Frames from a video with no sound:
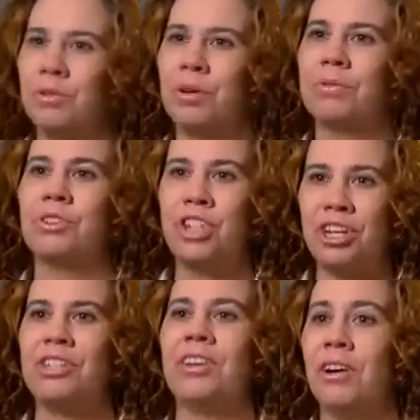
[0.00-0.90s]
doing was
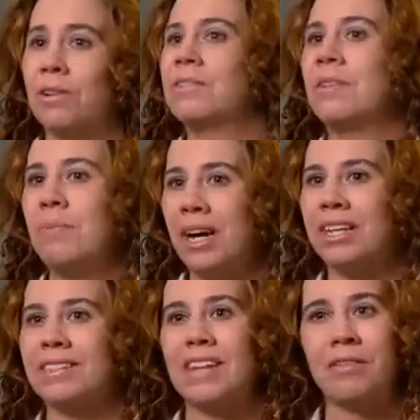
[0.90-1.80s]
changing the hearts and
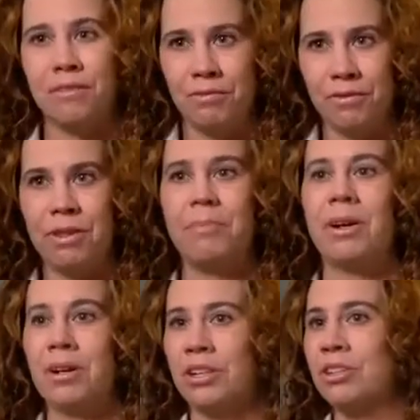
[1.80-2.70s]
minds of the
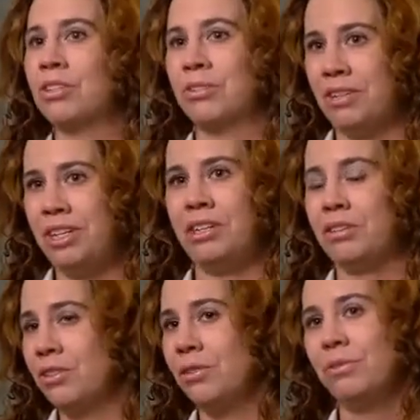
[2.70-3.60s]
American children here
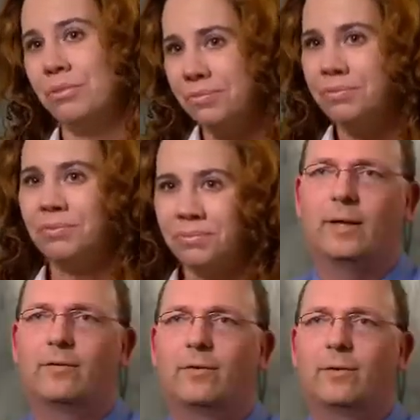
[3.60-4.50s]
too.
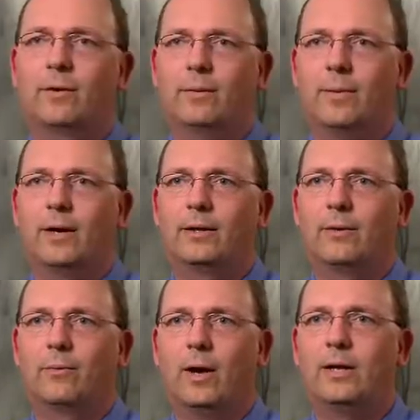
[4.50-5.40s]
That's the impact that
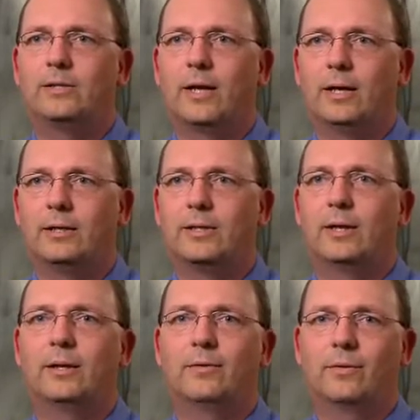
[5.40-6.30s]
Ryan's had is
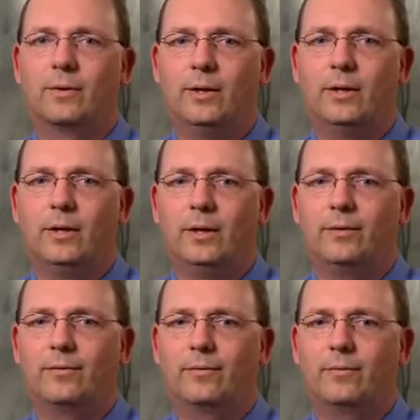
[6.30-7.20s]
that it's,
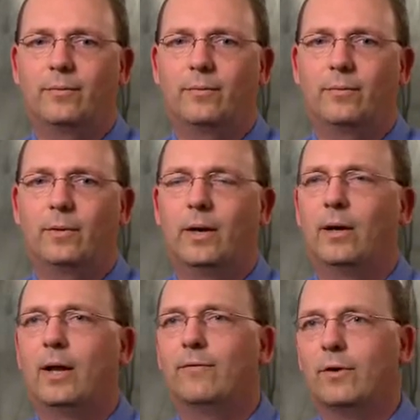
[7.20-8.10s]
it's got a
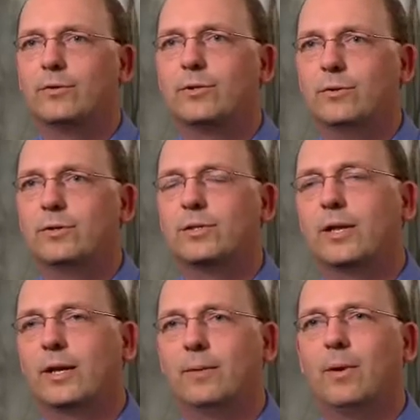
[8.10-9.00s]
lot of our students
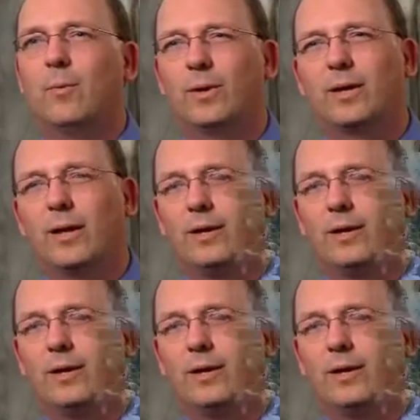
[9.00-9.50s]
thinking about what can